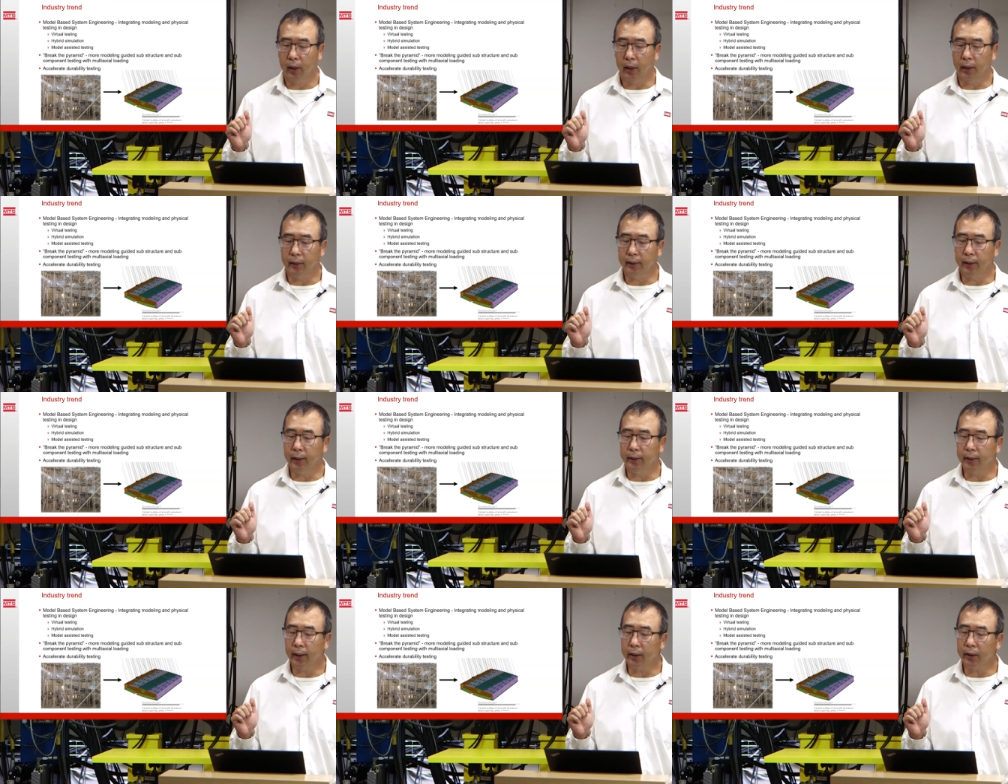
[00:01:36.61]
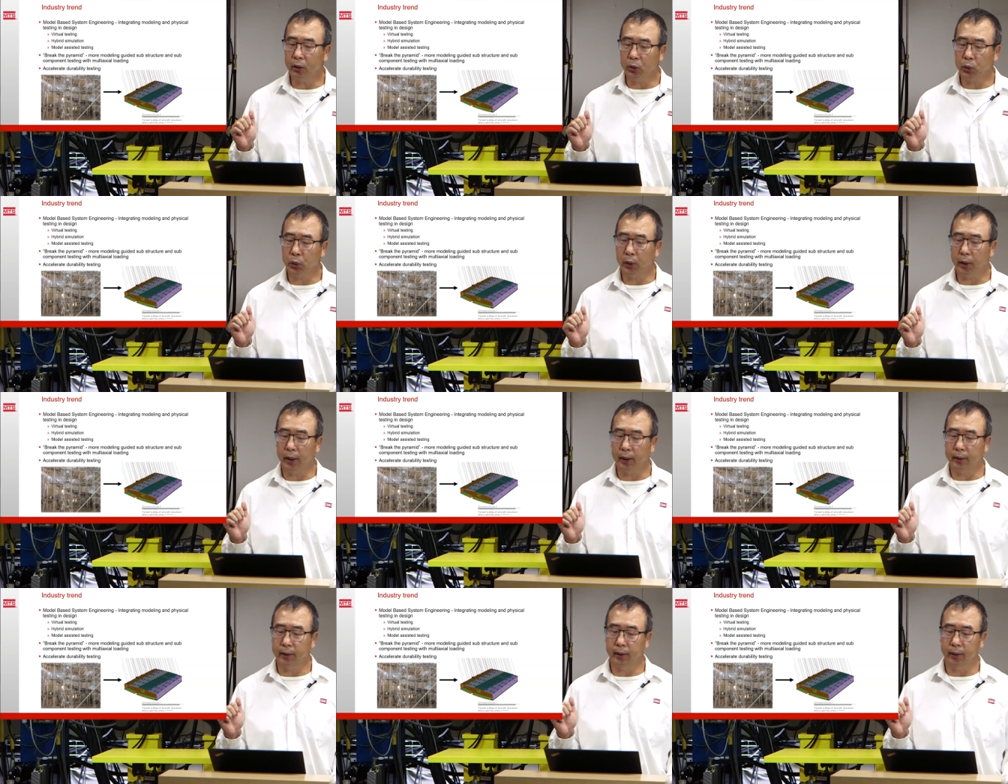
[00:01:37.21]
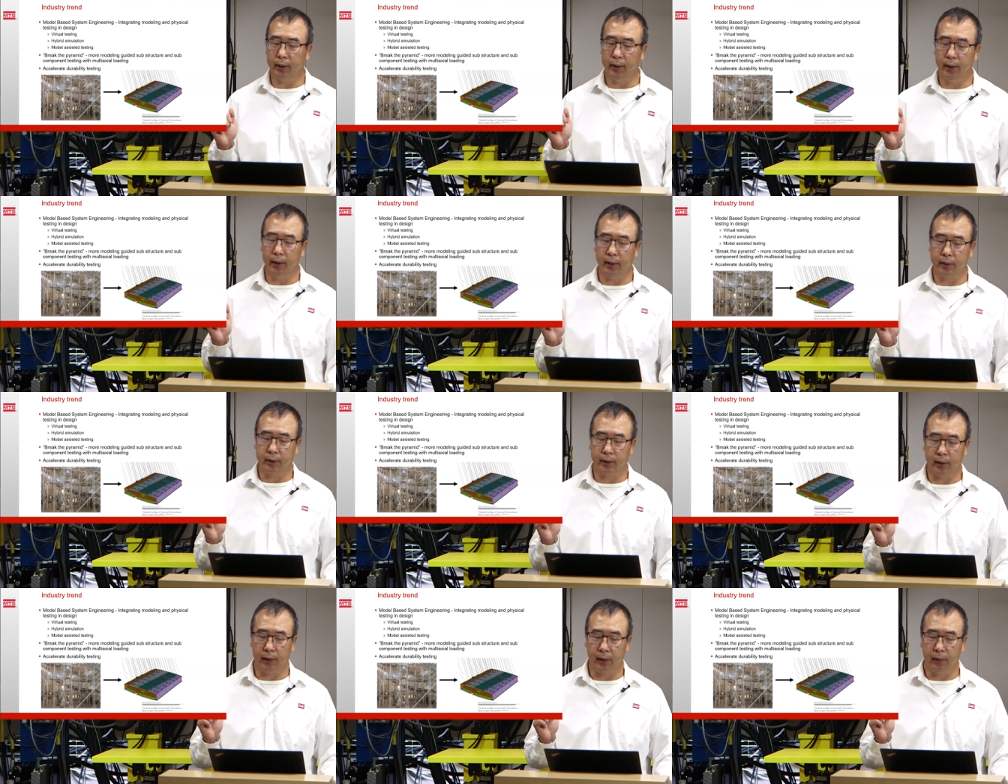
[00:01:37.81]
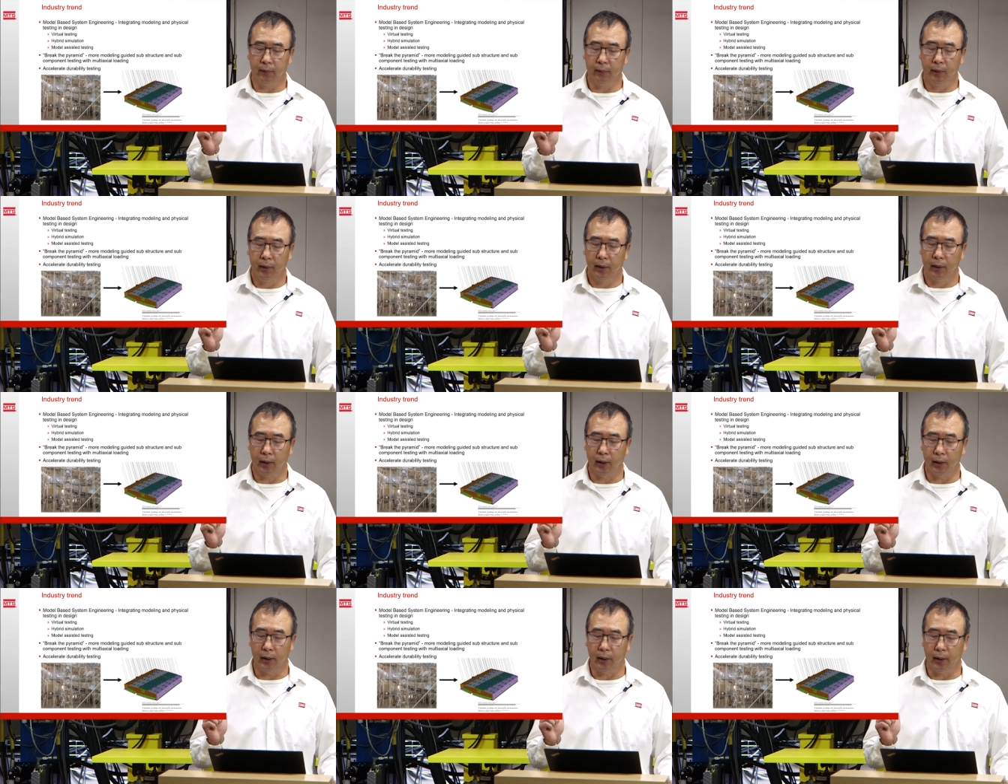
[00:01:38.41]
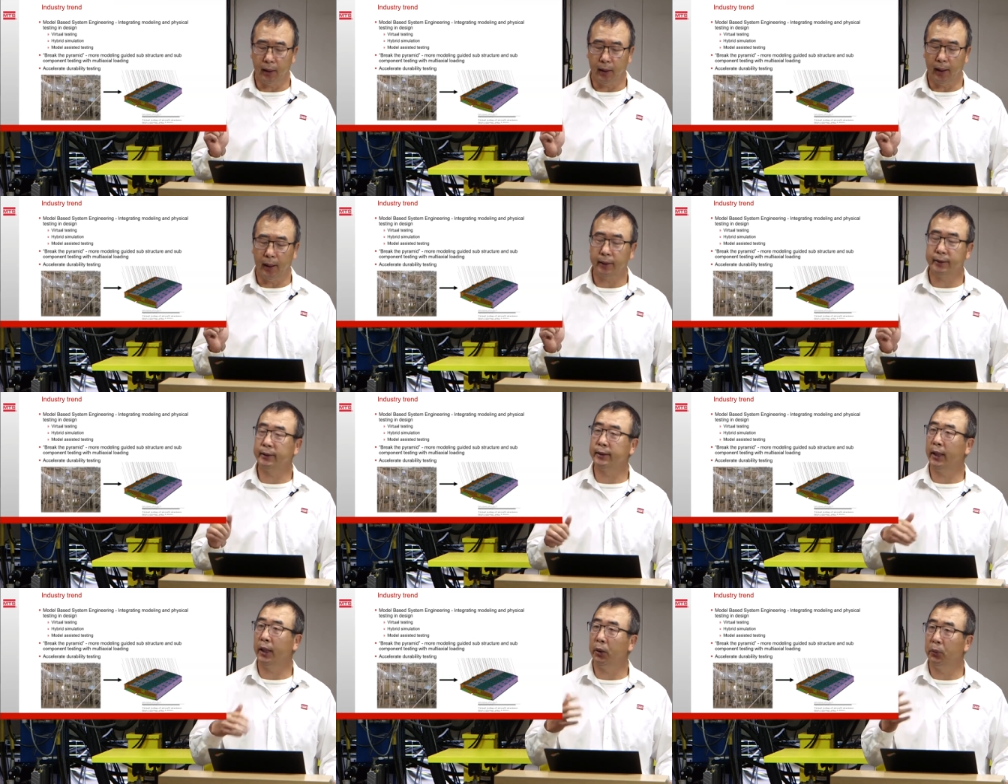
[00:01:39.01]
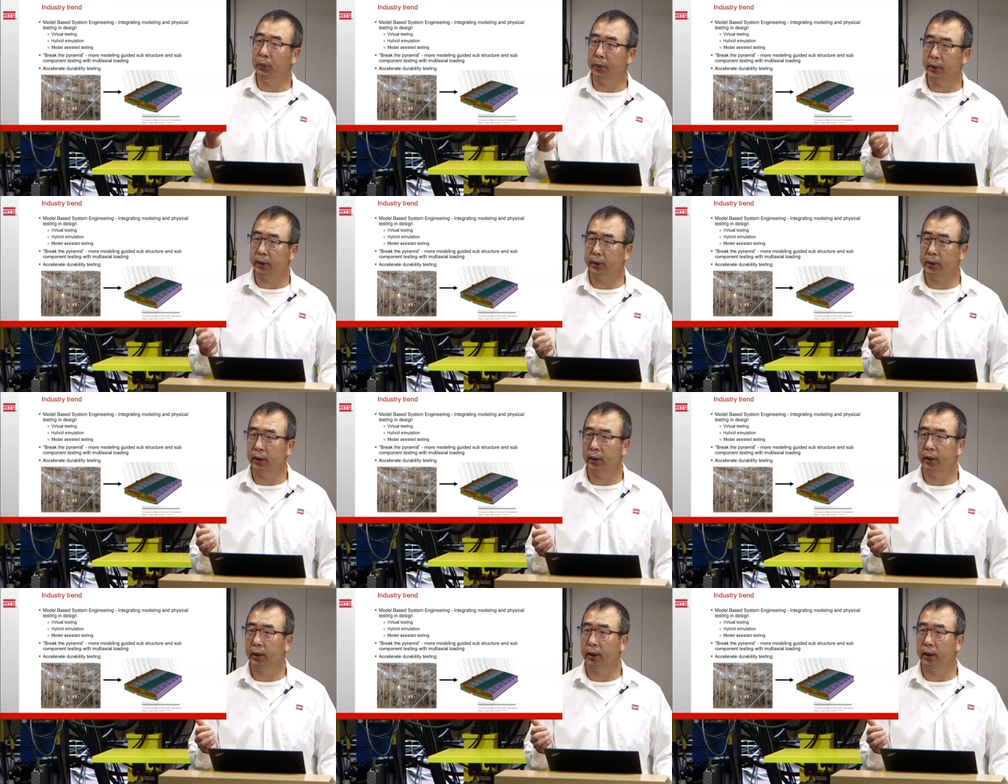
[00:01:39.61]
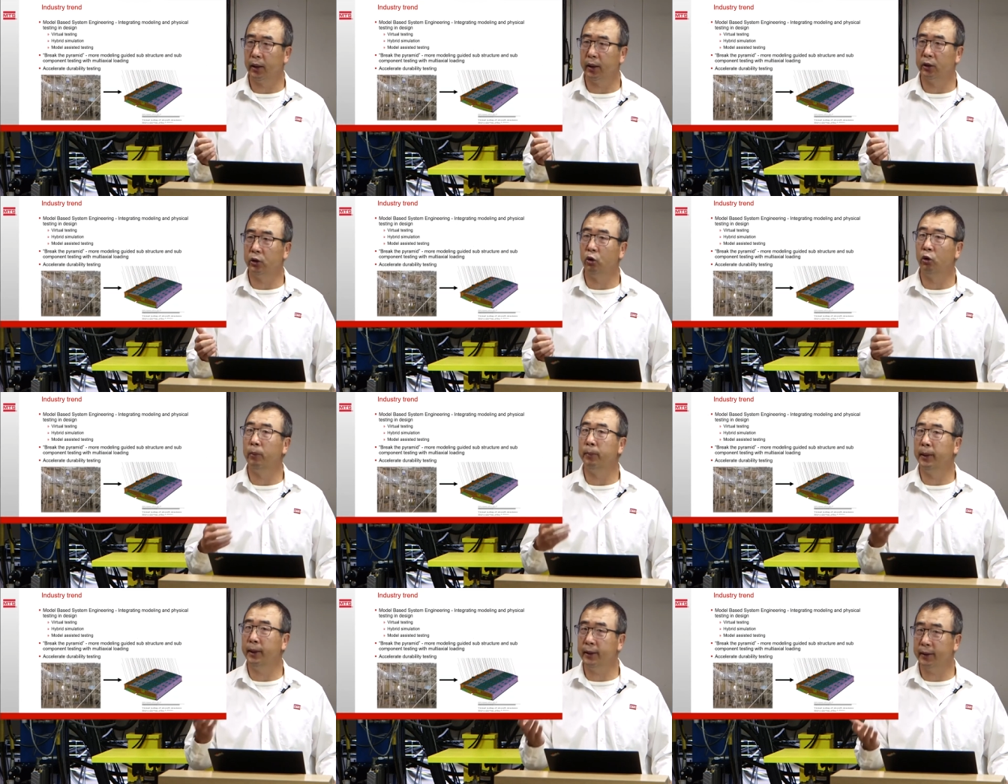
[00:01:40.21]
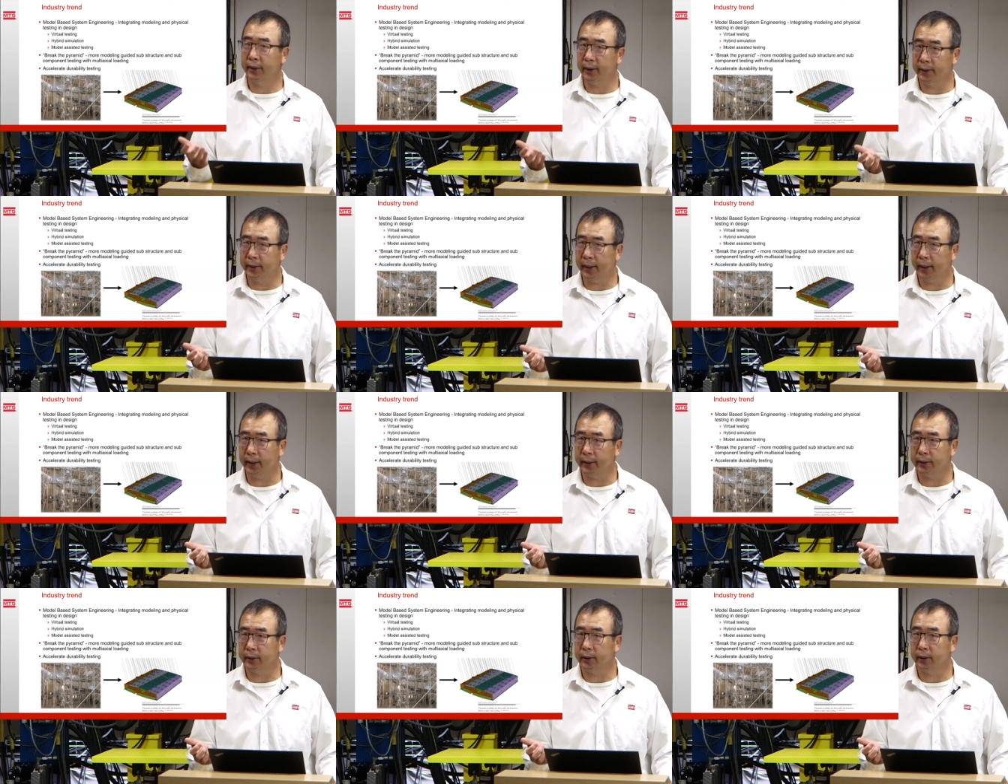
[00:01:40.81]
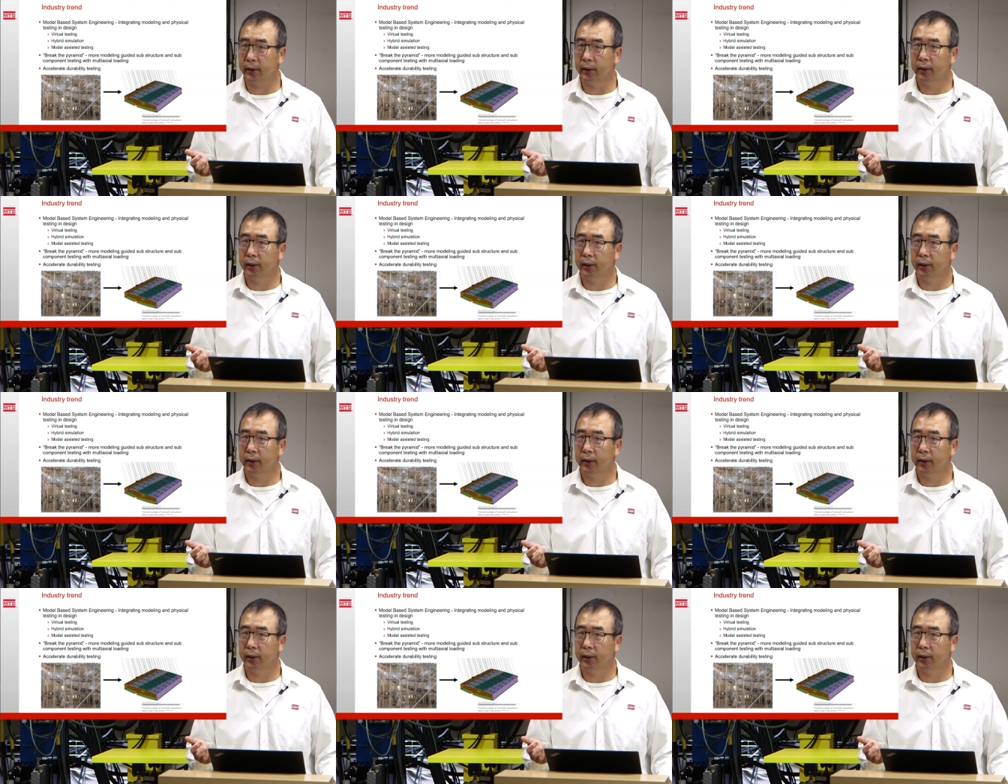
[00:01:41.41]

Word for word: And another trend is accelerate durability test